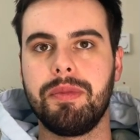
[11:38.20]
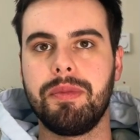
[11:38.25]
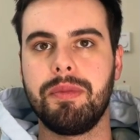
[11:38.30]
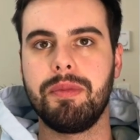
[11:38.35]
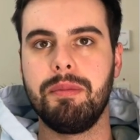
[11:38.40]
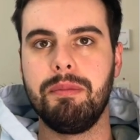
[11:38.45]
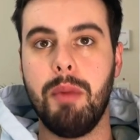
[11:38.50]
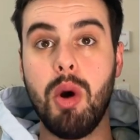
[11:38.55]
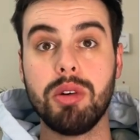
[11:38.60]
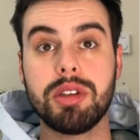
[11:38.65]

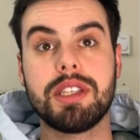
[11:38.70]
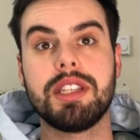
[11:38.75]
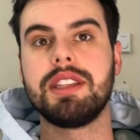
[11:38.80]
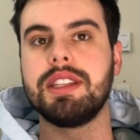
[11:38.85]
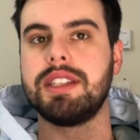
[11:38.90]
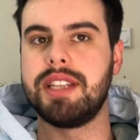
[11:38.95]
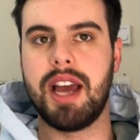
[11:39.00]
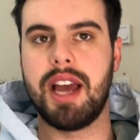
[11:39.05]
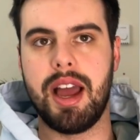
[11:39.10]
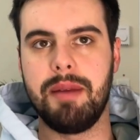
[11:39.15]
Most of the
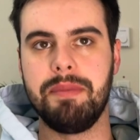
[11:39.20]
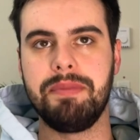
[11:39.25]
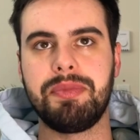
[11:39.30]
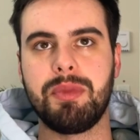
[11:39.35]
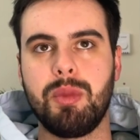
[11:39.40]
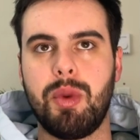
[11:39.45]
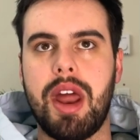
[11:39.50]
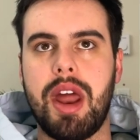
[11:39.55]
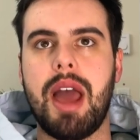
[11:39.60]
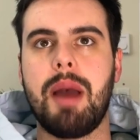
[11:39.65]
time,
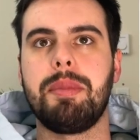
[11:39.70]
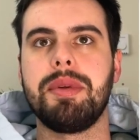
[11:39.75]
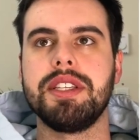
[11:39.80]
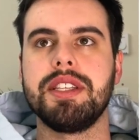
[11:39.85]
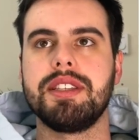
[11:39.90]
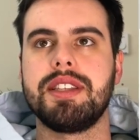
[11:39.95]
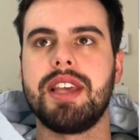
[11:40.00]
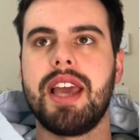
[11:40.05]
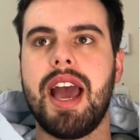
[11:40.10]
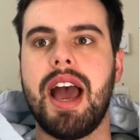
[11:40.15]
what happens
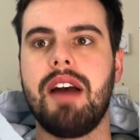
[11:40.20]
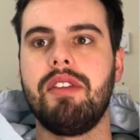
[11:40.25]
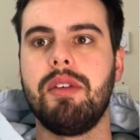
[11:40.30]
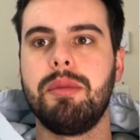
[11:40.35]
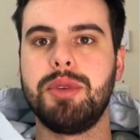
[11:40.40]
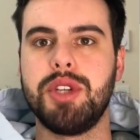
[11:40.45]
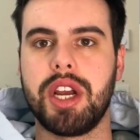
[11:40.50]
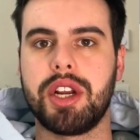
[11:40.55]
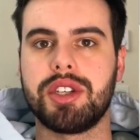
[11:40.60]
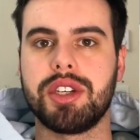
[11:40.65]
is they have
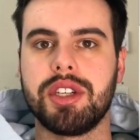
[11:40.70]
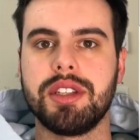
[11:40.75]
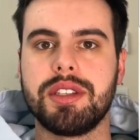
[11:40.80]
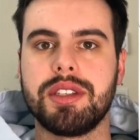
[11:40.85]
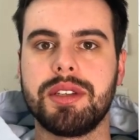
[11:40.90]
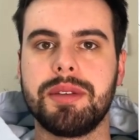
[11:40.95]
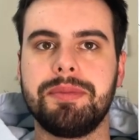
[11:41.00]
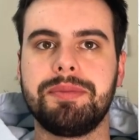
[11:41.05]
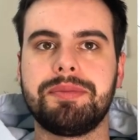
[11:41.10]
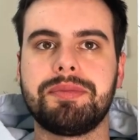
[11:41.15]
objections.
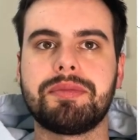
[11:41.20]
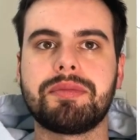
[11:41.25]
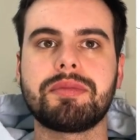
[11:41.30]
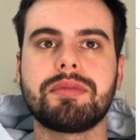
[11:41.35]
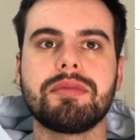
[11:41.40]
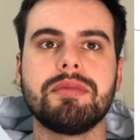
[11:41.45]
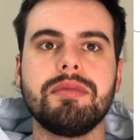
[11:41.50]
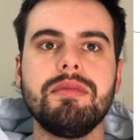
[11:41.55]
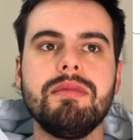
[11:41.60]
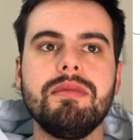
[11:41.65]

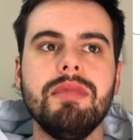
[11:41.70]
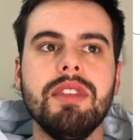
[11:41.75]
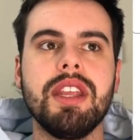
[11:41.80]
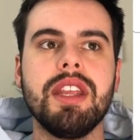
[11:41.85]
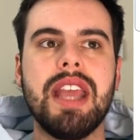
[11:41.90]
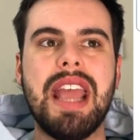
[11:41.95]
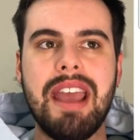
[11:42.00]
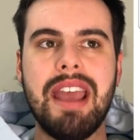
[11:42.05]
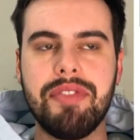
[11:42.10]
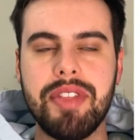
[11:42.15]

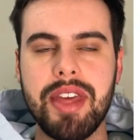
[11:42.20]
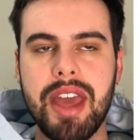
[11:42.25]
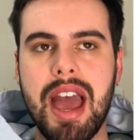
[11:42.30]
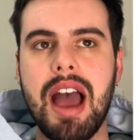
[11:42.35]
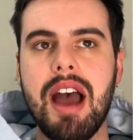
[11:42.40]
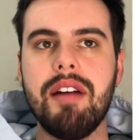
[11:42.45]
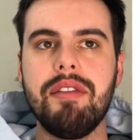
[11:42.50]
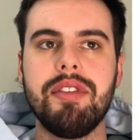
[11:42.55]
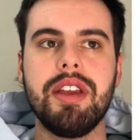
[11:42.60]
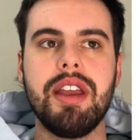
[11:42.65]
If
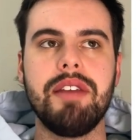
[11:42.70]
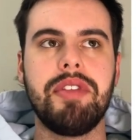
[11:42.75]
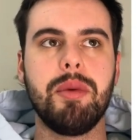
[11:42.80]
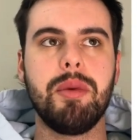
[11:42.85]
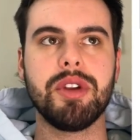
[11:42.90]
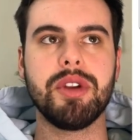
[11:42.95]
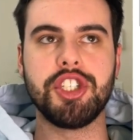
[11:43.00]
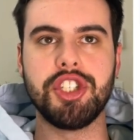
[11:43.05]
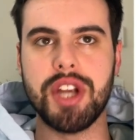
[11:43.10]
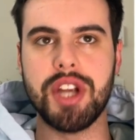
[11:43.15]
they
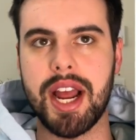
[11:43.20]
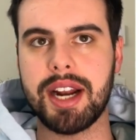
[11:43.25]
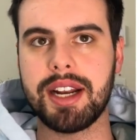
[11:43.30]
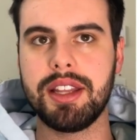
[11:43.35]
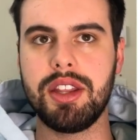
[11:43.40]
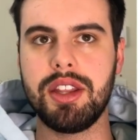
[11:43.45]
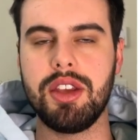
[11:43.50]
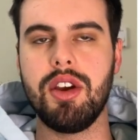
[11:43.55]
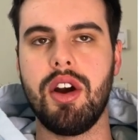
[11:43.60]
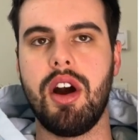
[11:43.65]
reject
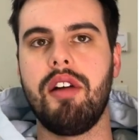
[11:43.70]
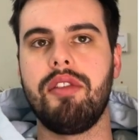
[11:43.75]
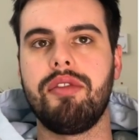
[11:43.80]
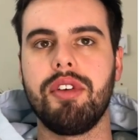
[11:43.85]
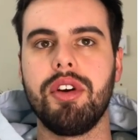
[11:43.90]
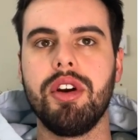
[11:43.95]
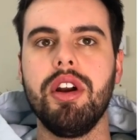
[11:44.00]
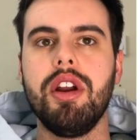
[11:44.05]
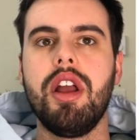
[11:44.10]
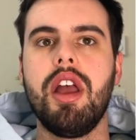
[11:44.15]
the
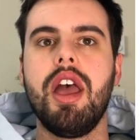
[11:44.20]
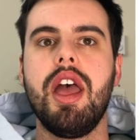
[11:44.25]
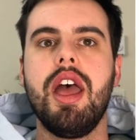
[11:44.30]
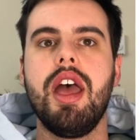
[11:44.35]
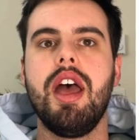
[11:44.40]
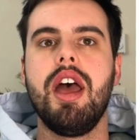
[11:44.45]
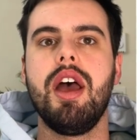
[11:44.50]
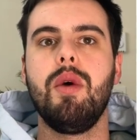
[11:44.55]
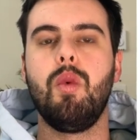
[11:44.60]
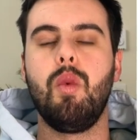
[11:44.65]
offer
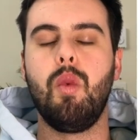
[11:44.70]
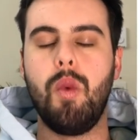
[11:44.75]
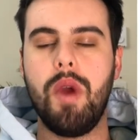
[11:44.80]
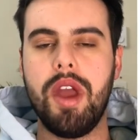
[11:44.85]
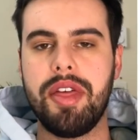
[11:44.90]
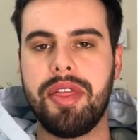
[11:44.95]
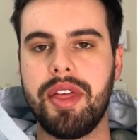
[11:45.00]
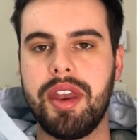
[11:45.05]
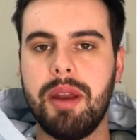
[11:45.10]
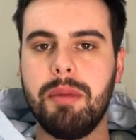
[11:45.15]

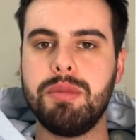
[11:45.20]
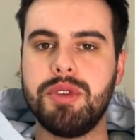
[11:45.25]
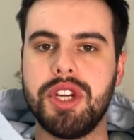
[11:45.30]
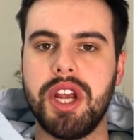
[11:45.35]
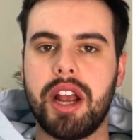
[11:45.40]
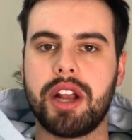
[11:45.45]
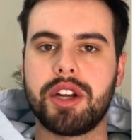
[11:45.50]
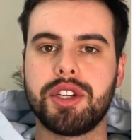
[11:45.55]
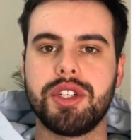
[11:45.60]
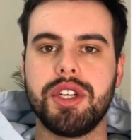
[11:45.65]
with an
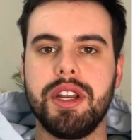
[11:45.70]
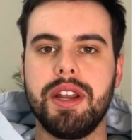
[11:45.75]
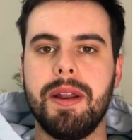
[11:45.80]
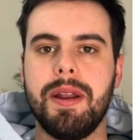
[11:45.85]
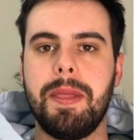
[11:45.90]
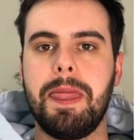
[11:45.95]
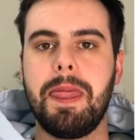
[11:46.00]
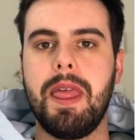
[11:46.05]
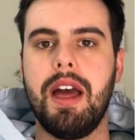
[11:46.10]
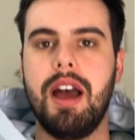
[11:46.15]
objection
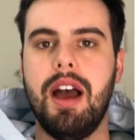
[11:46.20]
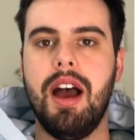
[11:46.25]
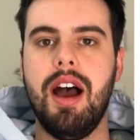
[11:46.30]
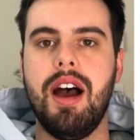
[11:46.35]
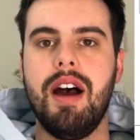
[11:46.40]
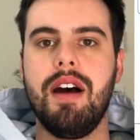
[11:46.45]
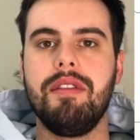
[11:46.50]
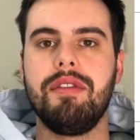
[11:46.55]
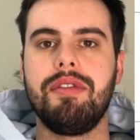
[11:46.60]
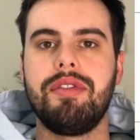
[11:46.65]

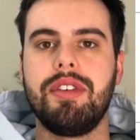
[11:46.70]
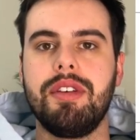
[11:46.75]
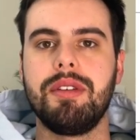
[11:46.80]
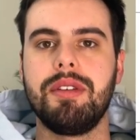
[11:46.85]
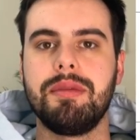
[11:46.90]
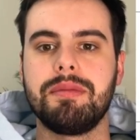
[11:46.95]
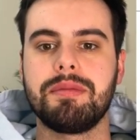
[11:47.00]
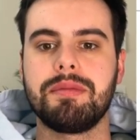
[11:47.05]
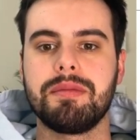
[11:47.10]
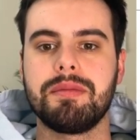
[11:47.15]

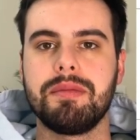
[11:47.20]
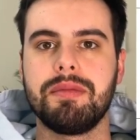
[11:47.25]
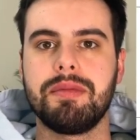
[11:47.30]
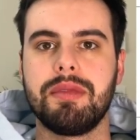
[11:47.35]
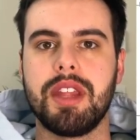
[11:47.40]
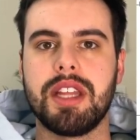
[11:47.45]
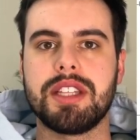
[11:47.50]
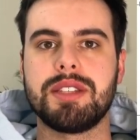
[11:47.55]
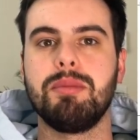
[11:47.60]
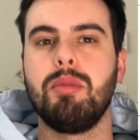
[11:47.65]

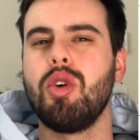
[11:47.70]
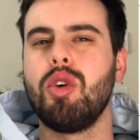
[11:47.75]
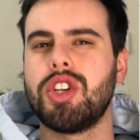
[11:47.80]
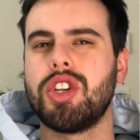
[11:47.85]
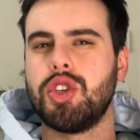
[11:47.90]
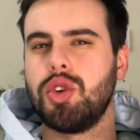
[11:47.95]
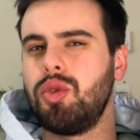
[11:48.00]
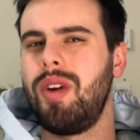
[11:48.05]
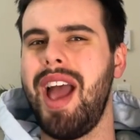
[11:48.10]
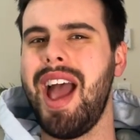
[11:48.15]
that's more
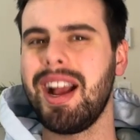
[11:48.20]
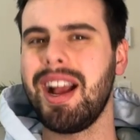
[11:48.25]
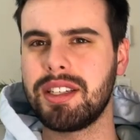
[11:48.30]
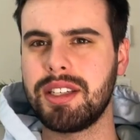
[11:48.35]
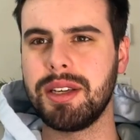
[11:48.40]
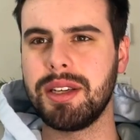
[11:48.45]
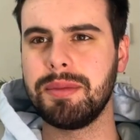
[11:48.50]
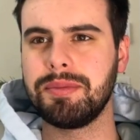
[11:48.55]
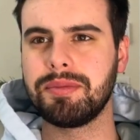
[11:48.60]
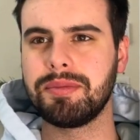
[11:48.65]

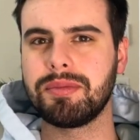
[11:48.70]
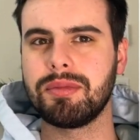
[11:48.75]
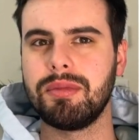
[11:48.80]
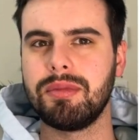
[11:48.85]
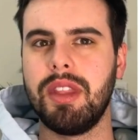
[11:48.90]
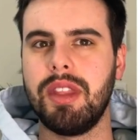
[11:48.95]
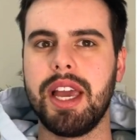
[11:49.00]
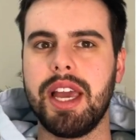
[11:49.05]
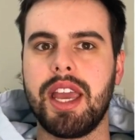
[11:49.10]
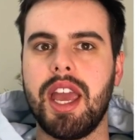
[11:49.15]
direct,
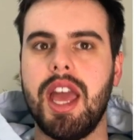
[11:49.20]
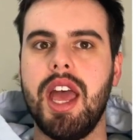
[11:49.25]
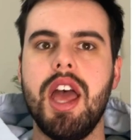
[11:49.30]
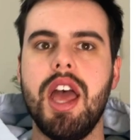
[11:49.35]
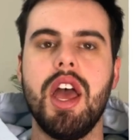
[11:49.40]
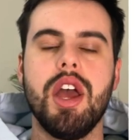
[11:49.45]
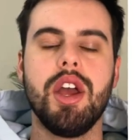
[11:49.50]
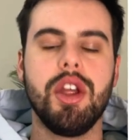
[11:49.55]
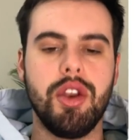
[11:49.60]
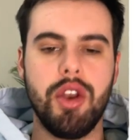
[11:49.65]
like,
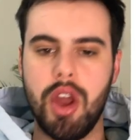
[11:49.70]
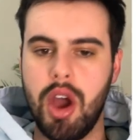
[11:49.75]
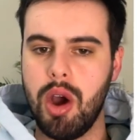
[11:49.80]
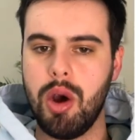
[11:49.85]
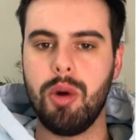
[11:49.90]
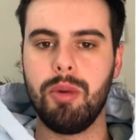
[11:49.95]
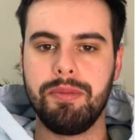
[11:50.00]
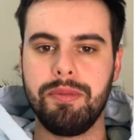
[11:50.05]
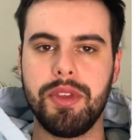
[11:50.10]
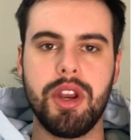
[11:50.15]

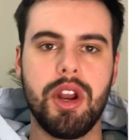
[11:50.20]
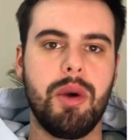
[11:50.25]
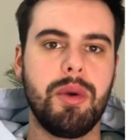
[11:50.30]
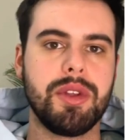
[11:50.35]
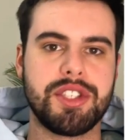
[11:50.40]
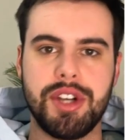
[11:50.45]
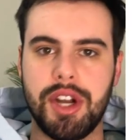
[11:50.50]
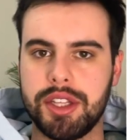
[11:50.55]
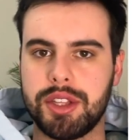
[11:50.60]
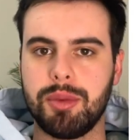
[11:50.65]
no, it's
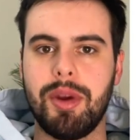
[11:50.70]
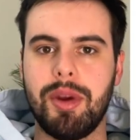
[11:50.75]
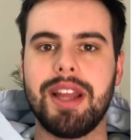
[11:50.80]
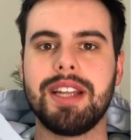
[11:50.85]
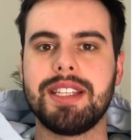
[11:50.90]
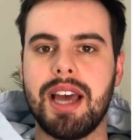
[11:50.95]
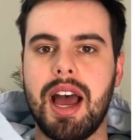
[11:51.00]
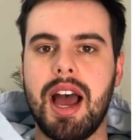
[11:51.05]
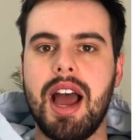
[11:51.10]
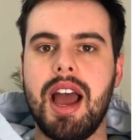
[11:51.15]
not the right
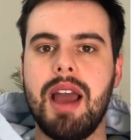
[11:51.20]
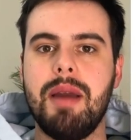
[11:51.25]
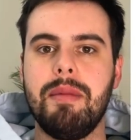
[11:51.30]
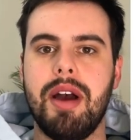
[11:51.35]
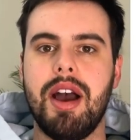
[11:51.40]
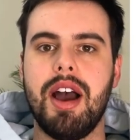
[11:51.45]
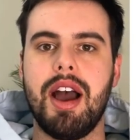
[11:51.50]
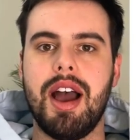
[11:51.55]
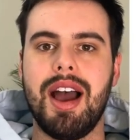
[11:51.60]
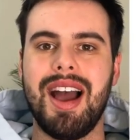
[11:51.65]
time.
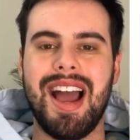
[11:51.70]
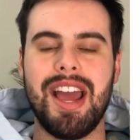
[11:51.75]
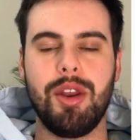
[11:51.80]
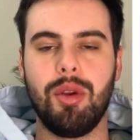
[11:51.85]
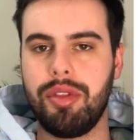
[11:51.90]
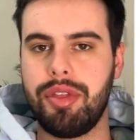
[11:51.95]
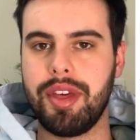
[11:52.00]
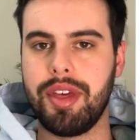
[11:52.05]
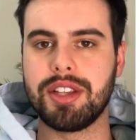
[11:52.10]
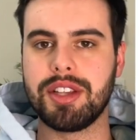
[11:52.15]
I don't
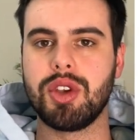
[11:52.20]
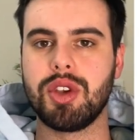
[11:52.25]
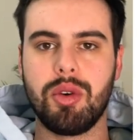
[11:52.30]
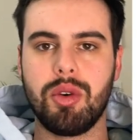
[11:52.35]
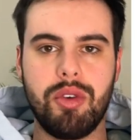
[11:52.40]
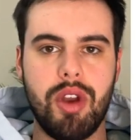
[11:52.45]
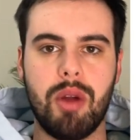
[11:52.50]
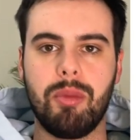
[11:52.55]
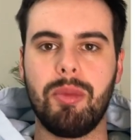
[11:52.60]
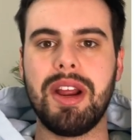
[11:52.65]
think so.
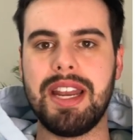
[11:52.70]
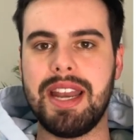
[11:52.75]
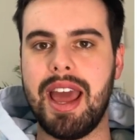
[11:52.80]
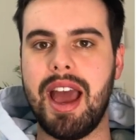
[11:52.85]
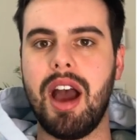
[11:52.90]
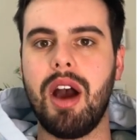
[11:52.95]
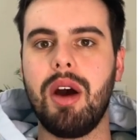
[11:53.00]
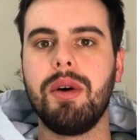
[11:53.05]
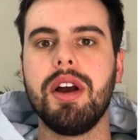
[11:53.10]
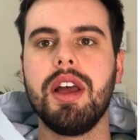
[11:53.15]
Not right
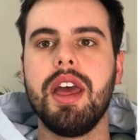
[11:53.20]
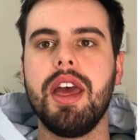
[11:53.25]
now.